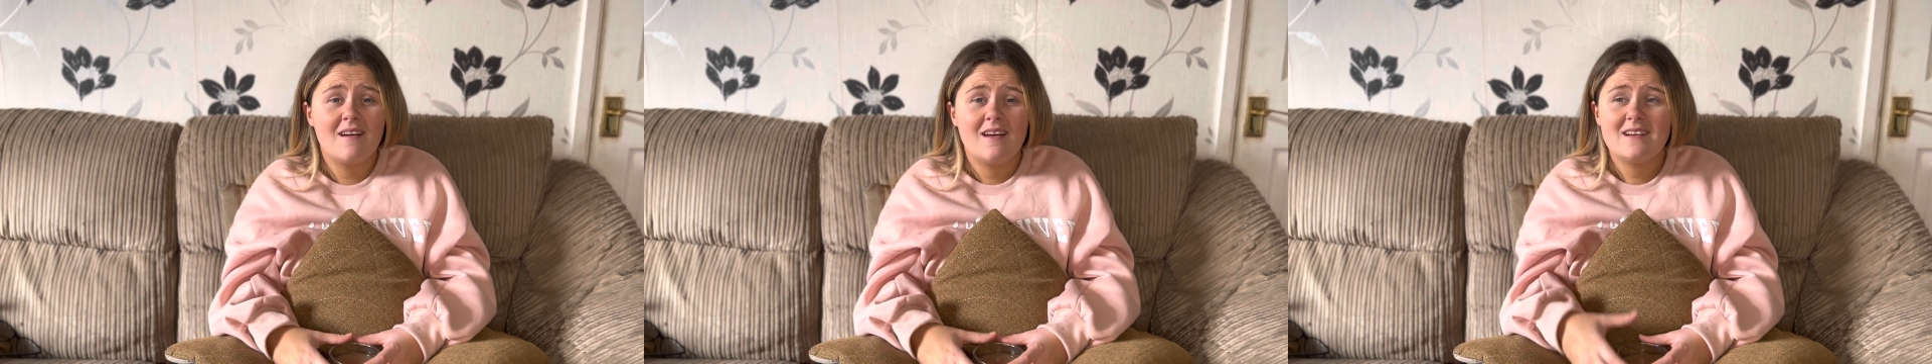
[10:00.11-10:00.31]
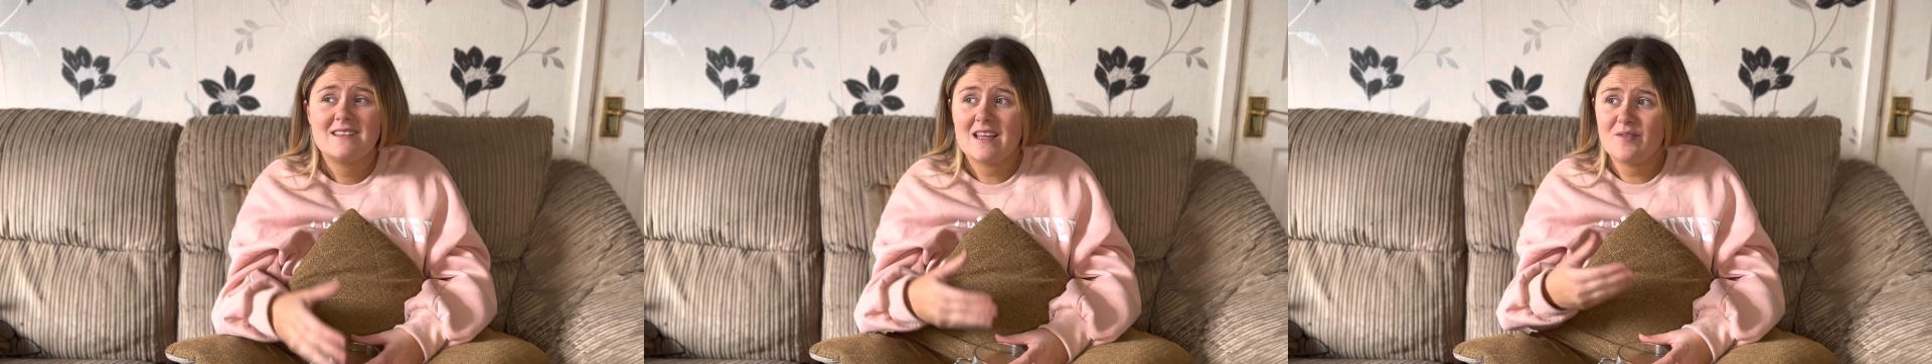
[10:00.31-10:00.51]

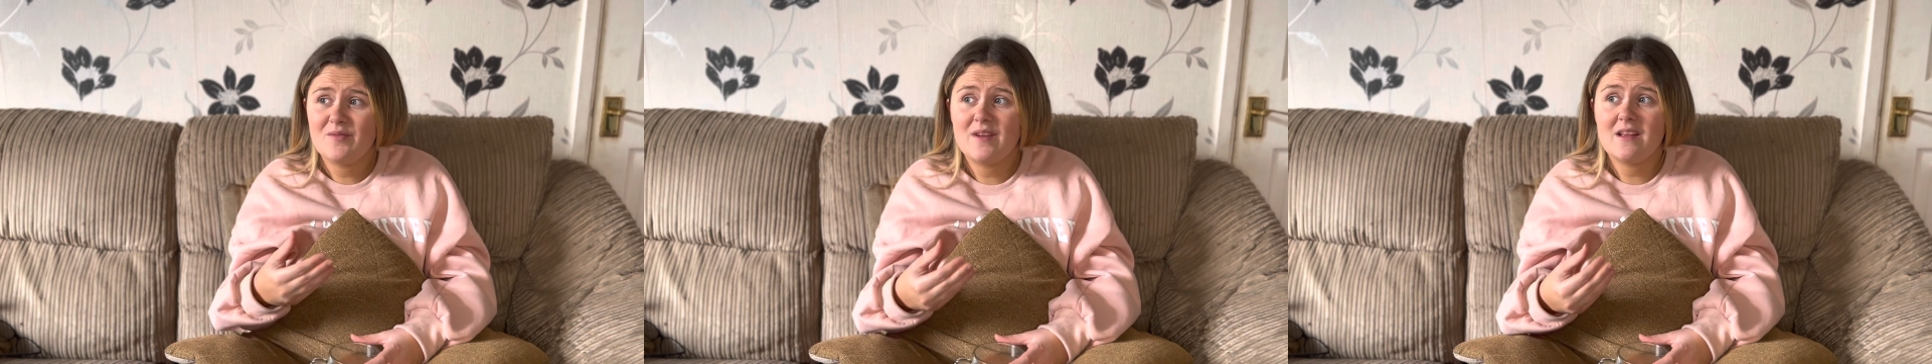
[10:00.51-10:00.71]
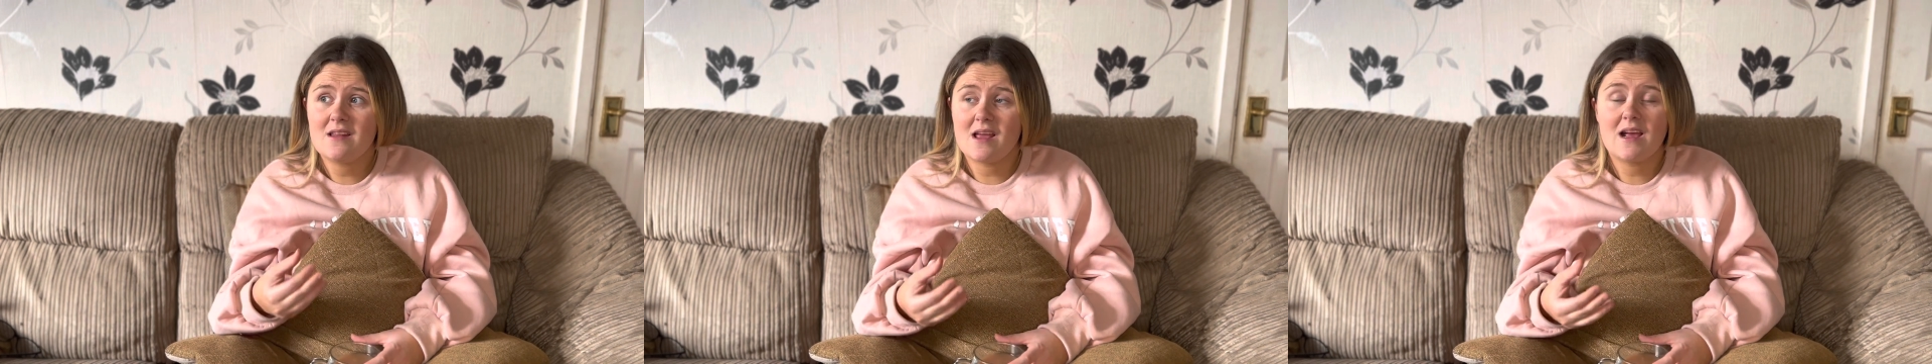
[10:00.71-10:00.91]
Because I
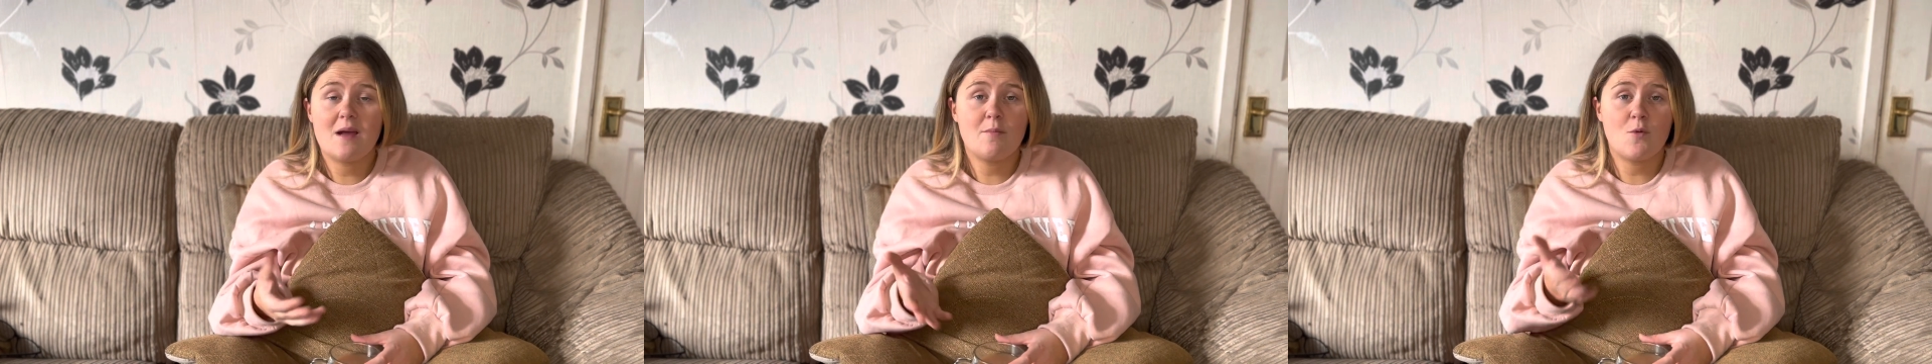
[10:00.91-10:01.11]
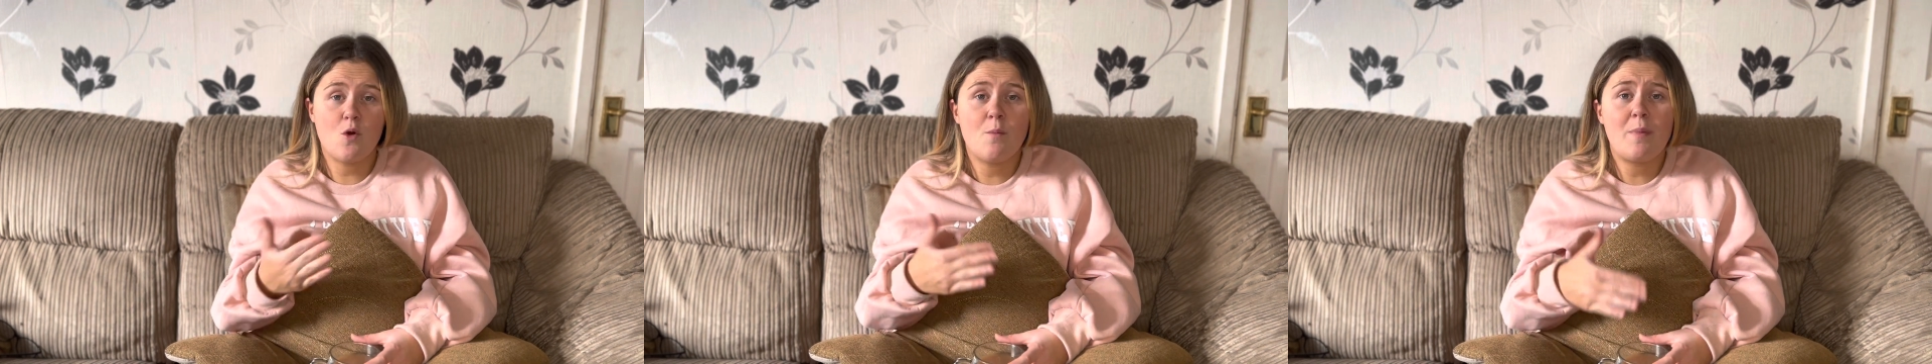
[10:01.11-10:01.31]
feel like
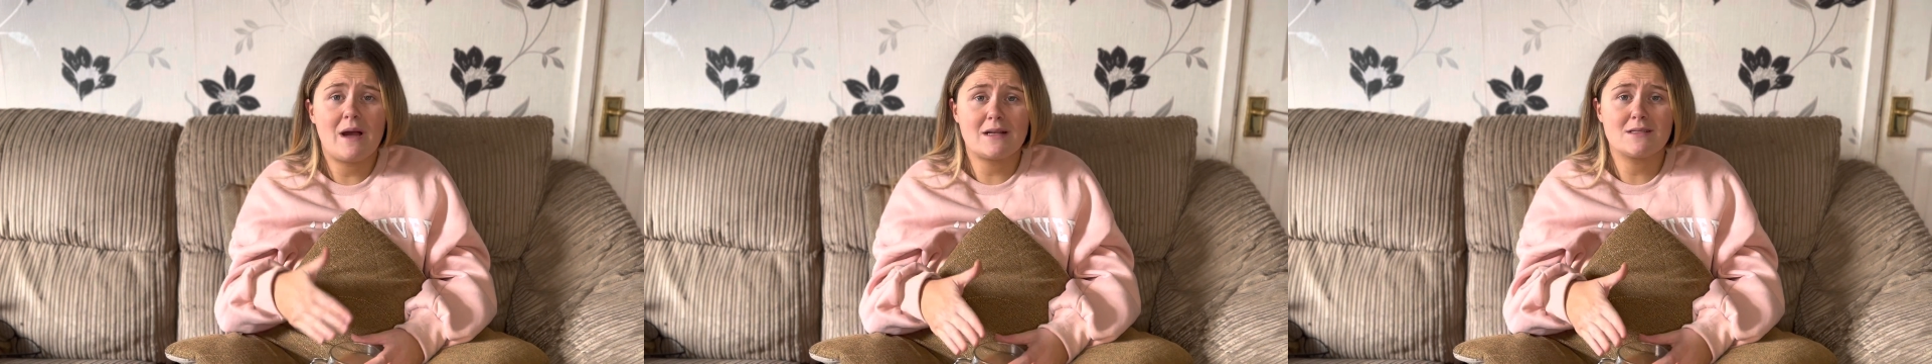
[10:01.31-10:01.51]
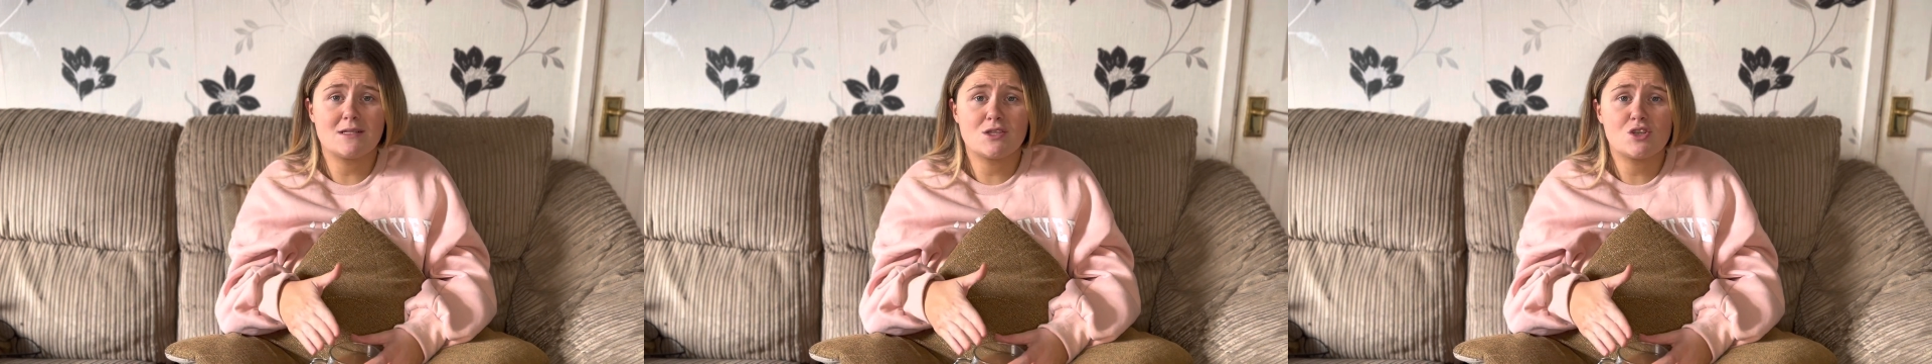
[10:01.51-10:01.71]
I'm going
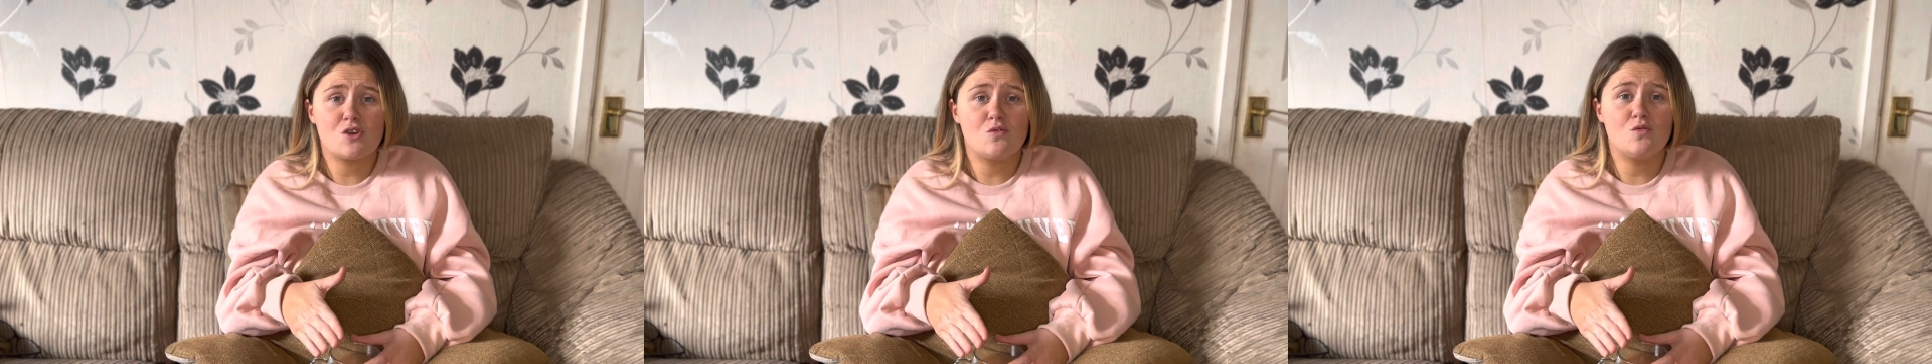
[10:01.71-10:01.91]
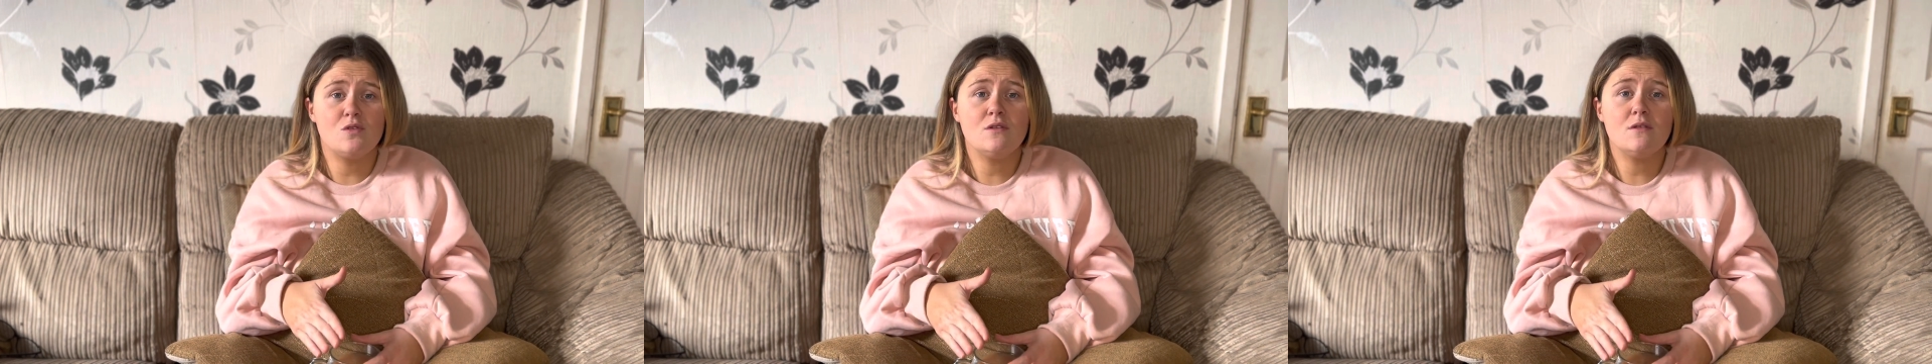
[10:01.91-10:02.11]
back to
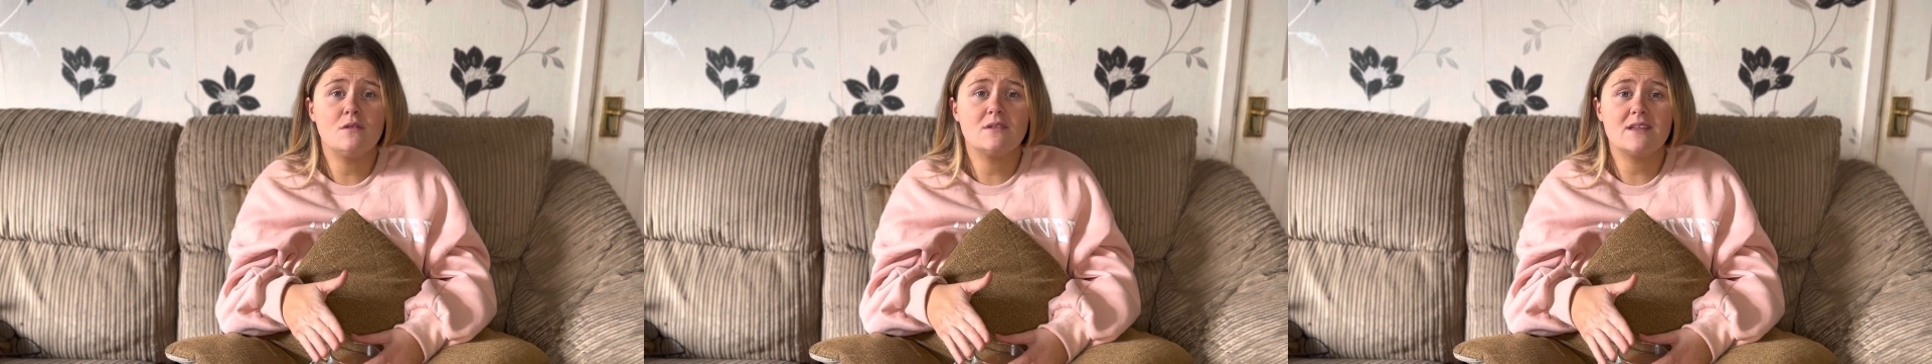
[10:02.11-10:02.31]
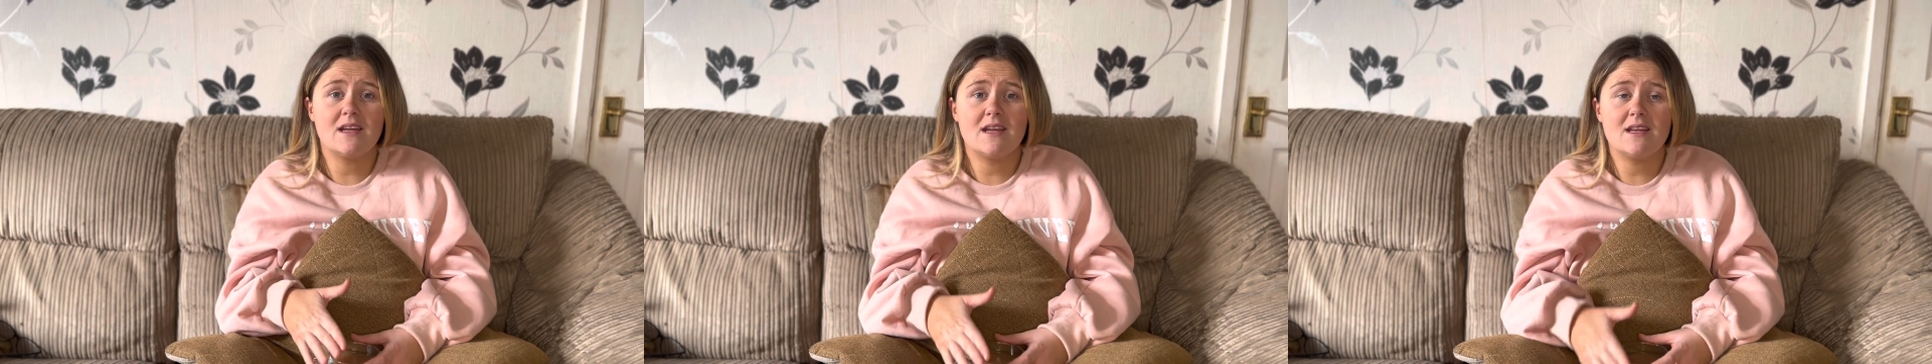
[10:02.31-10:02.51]
school
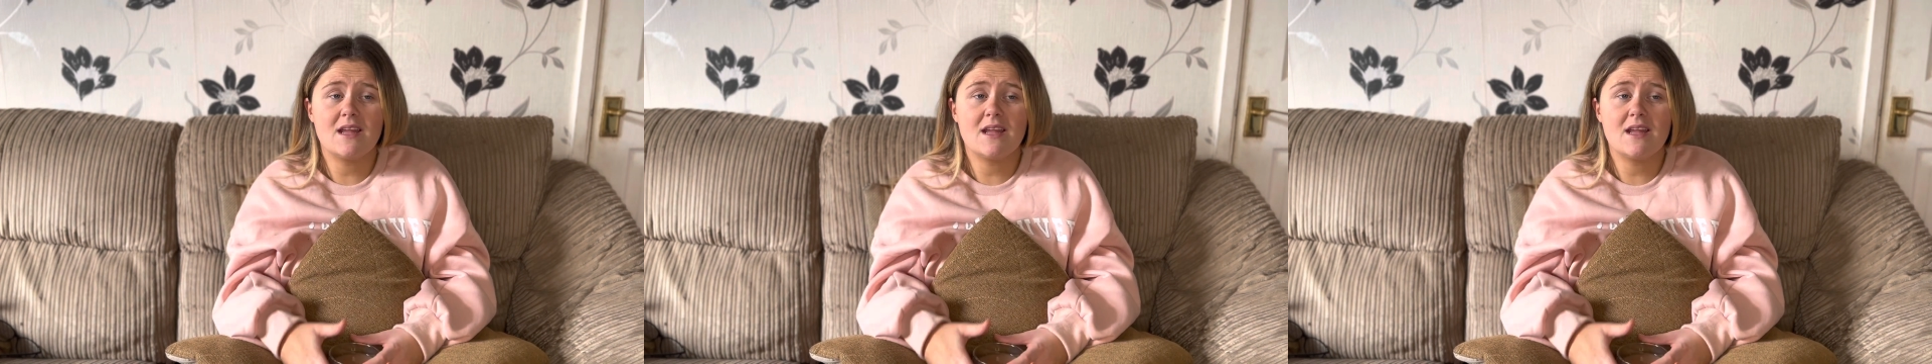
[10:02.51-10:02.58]
saying,